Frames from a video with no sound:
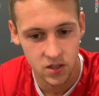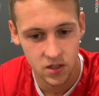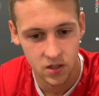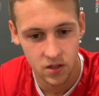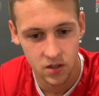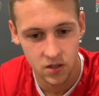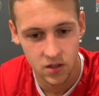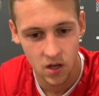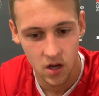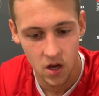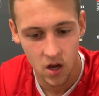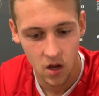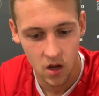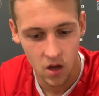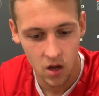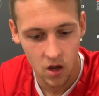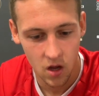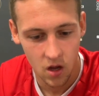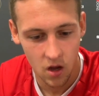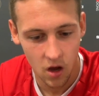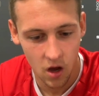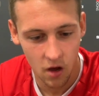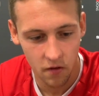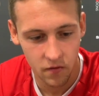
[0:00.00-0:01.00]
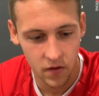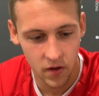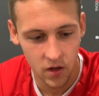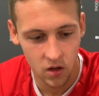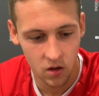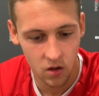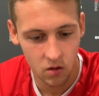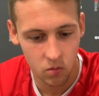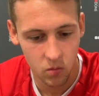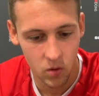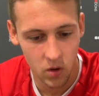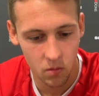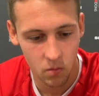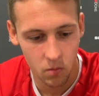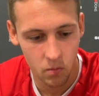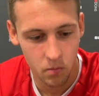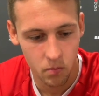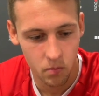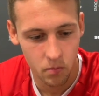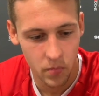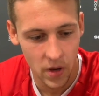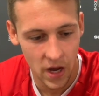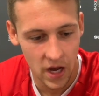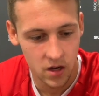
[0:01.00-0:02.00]
and I think we're
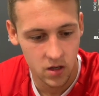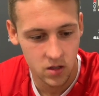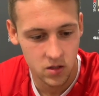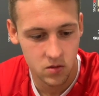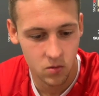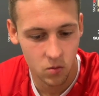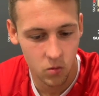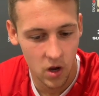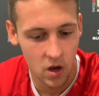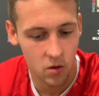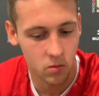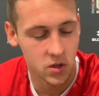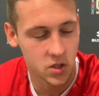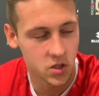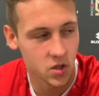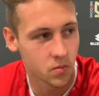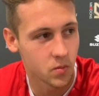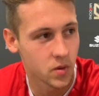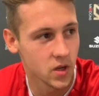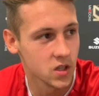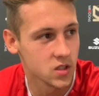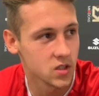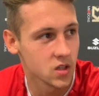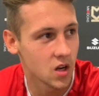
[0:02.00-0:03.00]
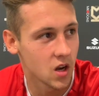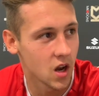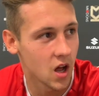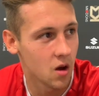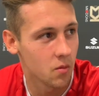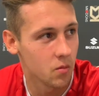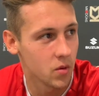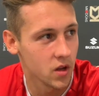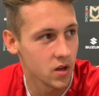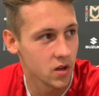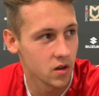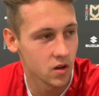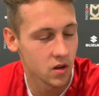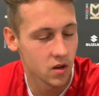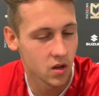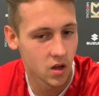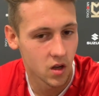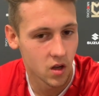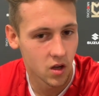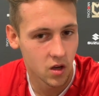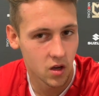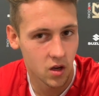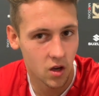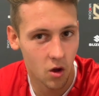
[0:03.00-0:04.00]
back to where we should be as a club, and
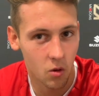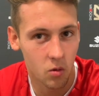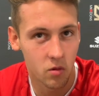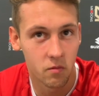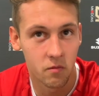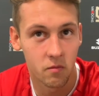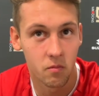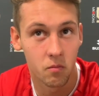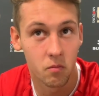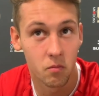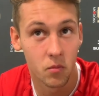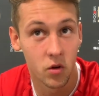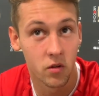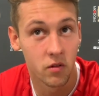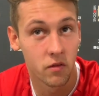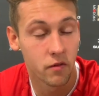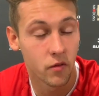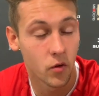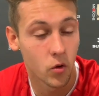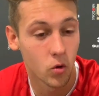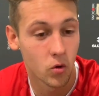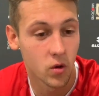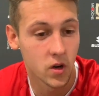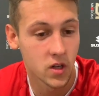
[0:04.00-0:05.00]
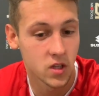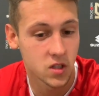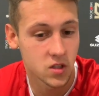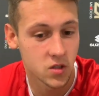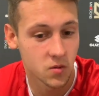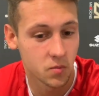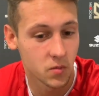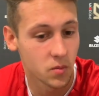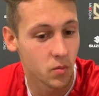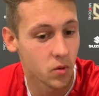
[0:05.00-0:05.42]
moving forward, it should be